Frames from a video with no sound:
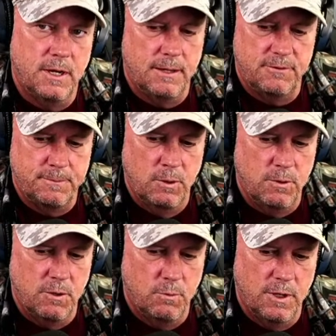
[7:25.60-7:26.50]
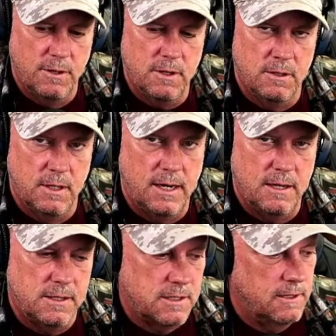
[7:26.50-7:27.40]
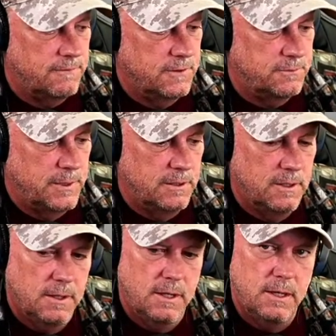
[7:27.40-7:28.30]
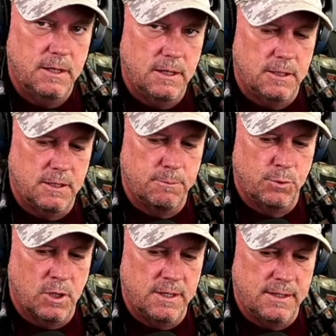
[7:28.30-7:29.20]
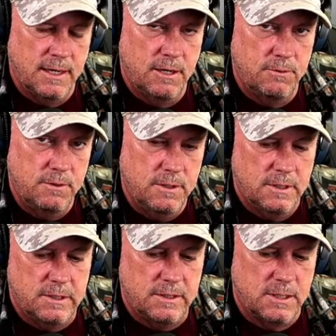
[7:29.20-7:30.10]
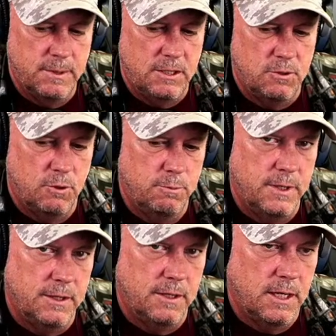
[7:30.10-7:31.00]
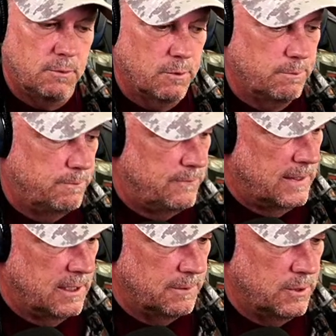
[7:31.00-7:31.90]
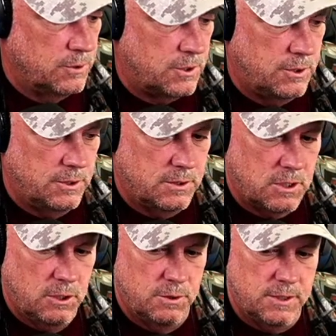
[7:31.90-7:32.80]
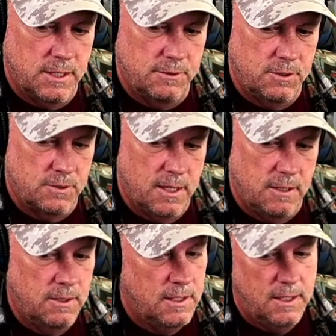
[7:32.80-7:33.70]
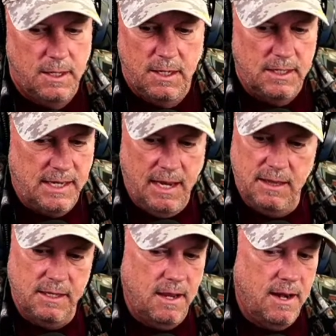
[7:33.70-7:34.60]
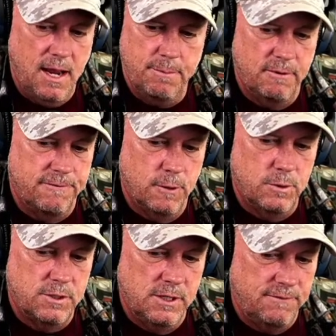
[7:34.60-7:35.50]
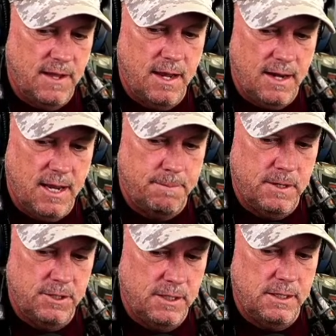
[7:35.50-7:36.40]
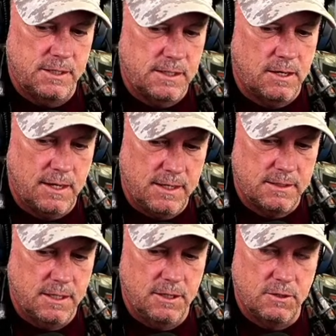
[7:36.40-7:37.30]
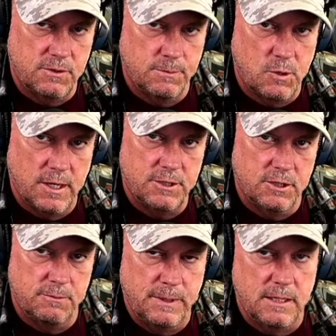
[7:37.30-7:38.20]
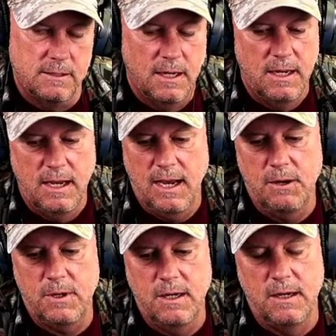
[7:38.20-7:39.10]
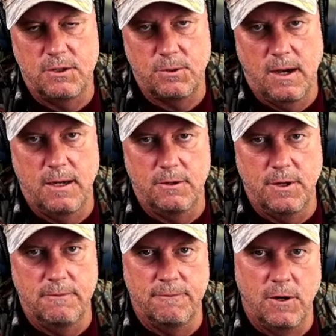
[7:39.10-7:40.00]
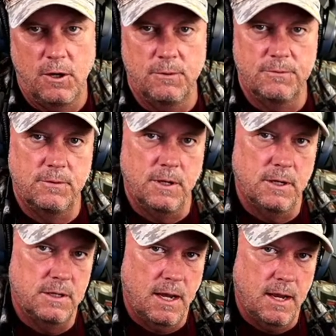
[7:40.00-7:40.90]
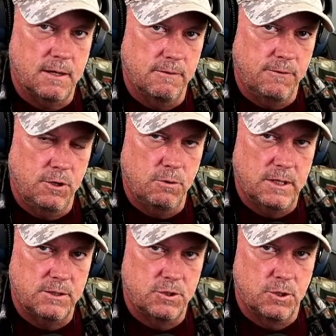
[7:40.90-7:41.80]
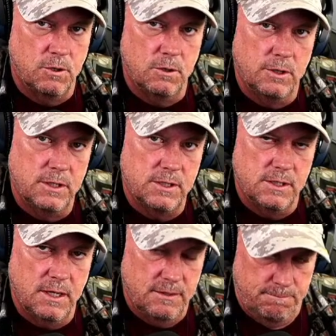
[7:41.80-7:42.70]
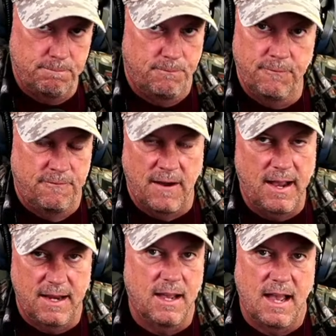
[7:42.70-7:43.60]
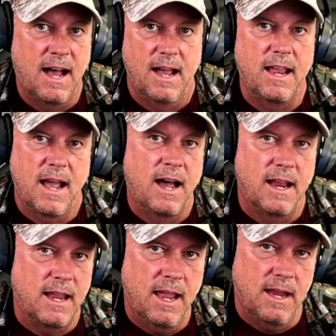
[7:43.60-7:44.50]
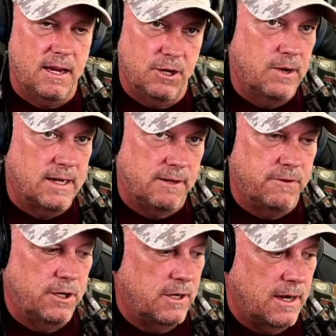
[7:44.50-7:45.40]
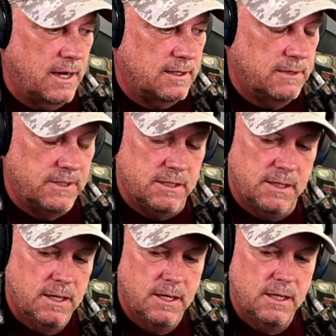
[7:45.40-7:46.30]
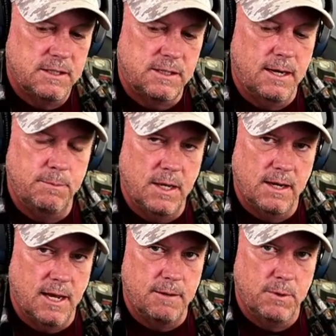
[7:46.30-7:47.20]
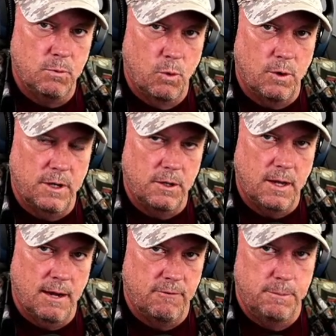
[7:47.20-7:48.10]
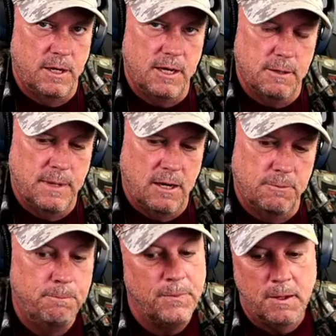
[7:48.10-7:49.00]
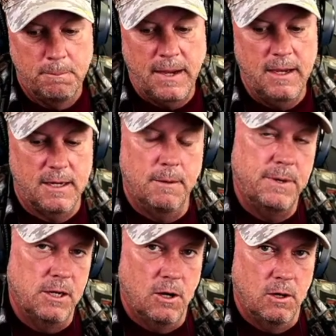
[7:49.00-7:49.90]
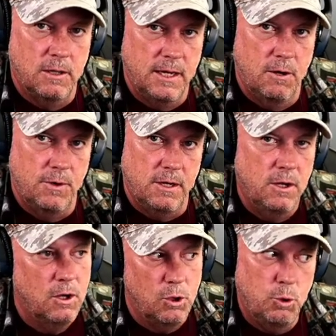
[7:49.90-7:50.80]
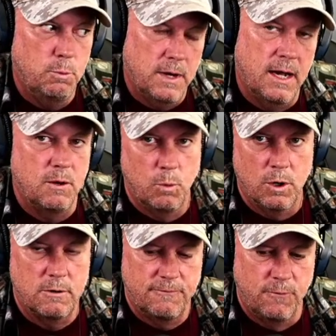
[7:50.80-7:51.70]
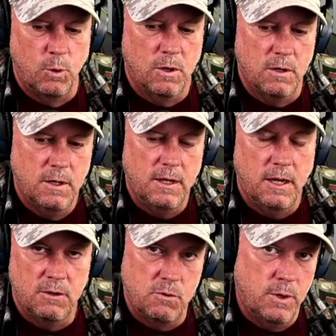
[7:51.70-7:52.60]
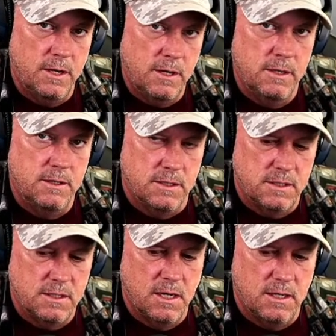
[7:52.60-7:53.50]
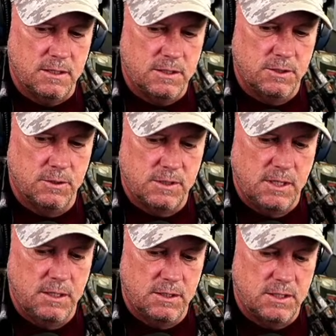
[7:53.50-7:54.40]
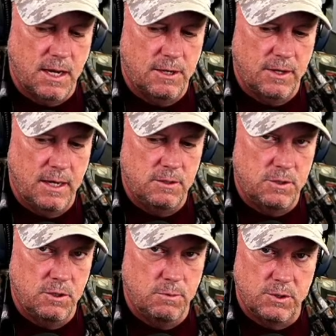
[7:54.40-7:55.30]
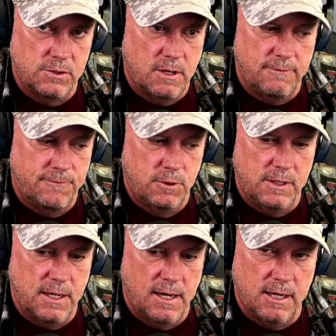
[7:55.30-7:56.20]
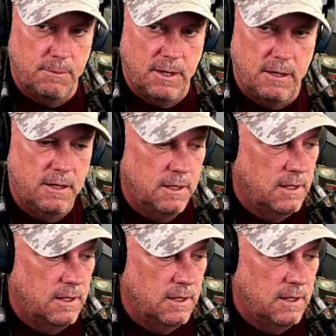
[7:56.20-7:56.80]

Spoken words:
I've spoken with, a lot of the stuff has been brought down. Somebody told me that they were filing a motion to just close out the trial. Can't let that happen, folks. And if that happened, you need to start asking some questions, because how can a trial that involves the attack of U.S. journalists via IIA, Interactive Internet Activities, same thing I've been warning everybody about, by a company called Leone, whom I worked for and quit in disgust, as you'll see in Shadowgate 2, which is all fully documented.